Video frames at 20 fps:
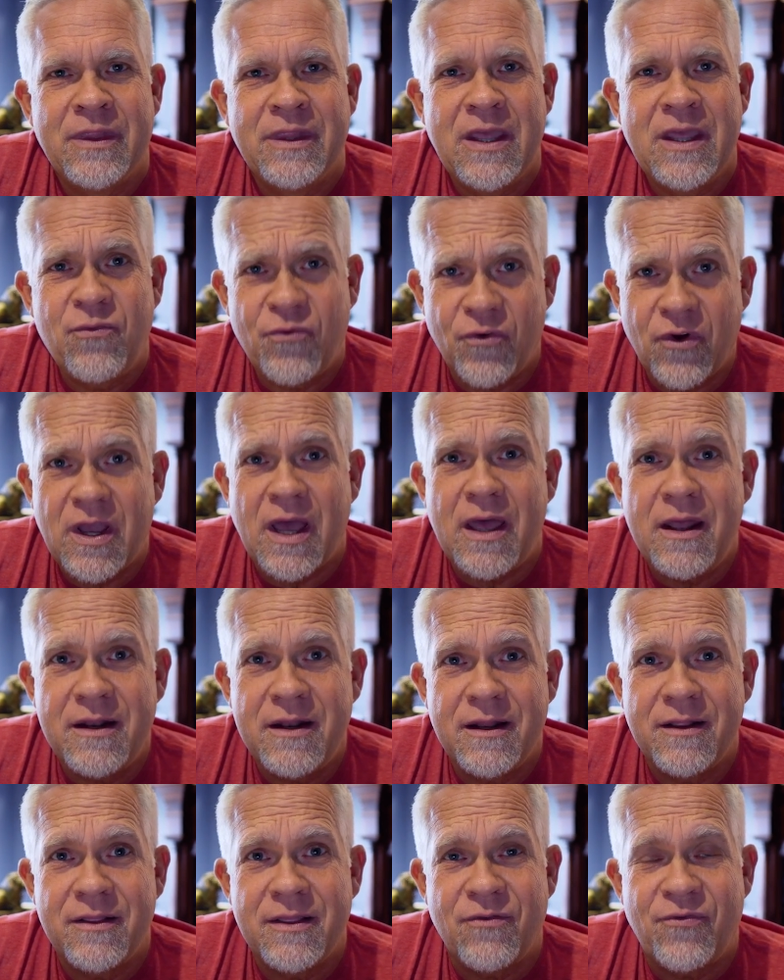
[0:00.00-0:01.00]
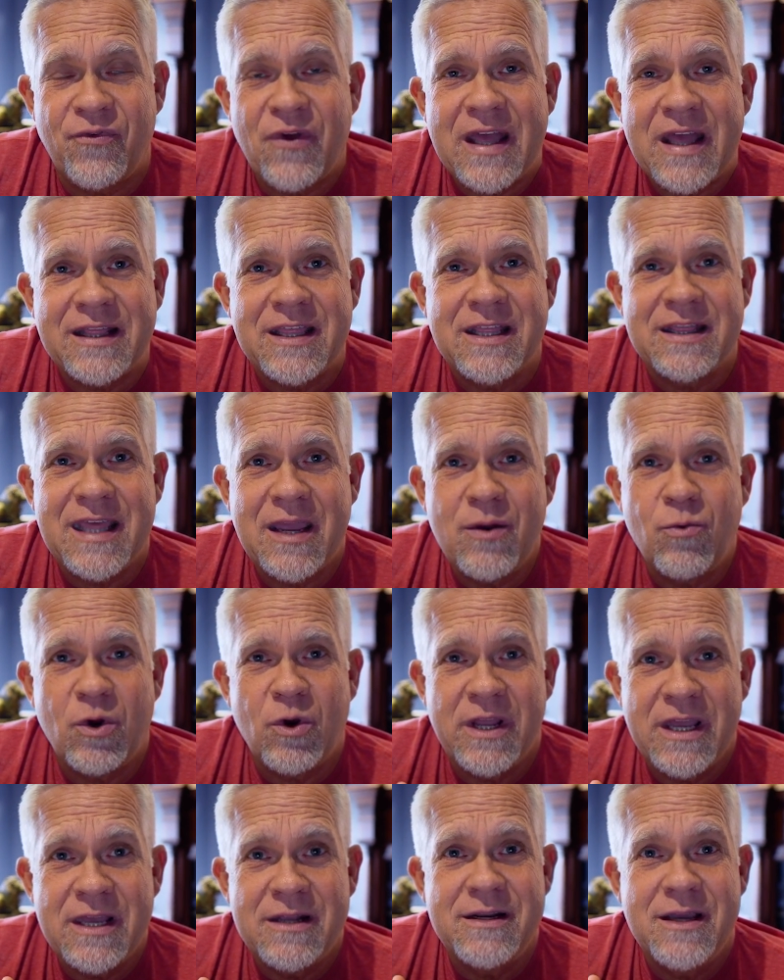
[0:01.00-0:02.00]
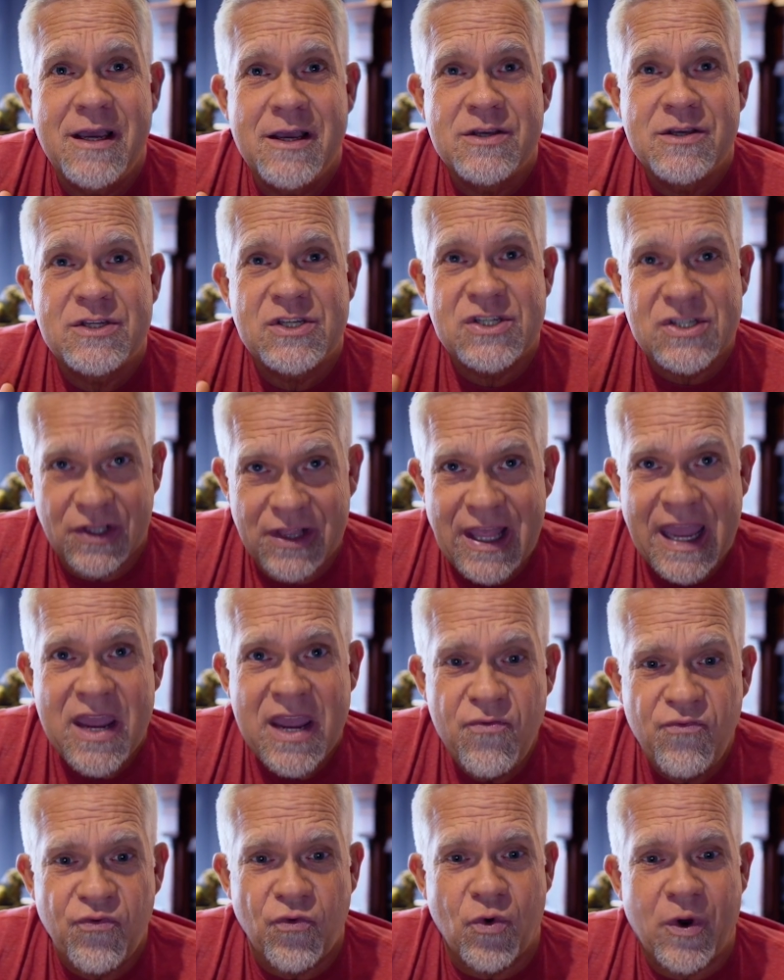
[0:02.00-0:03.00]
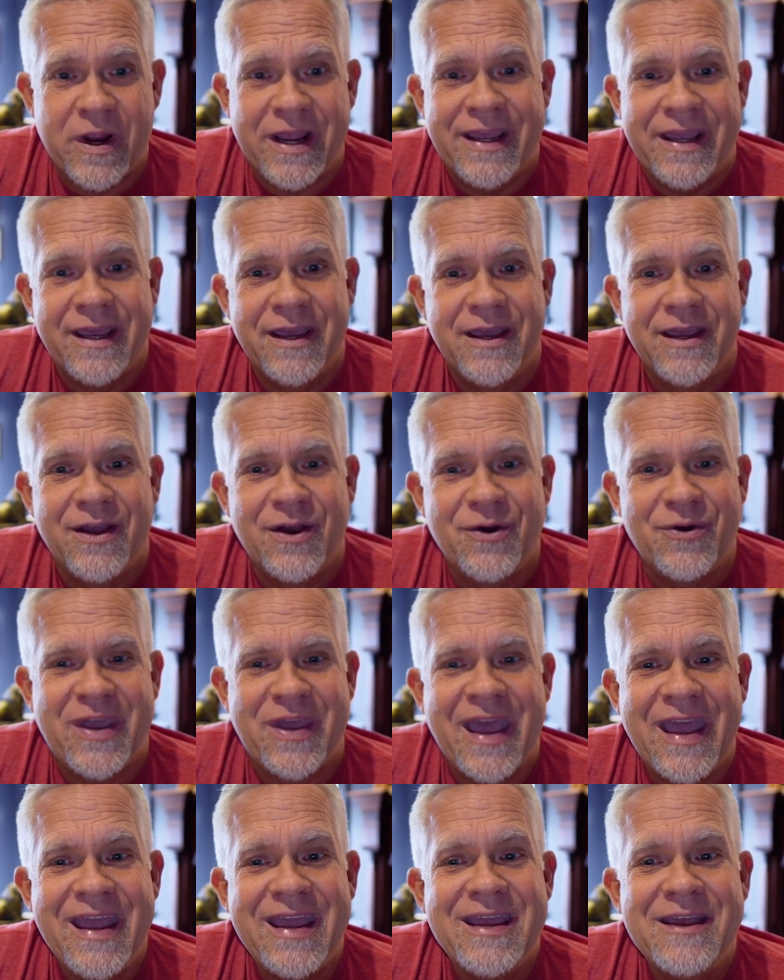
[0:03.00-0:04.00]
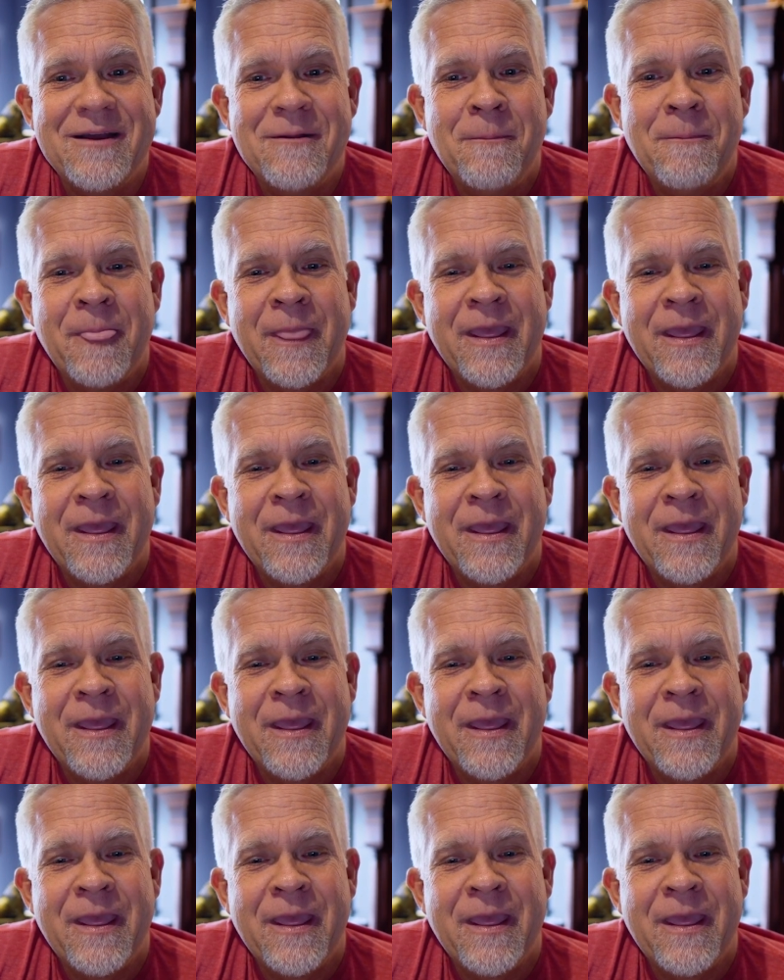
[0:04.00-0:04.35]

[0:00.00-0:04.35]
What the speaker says: They forgot the fact that they were in slavery, okay?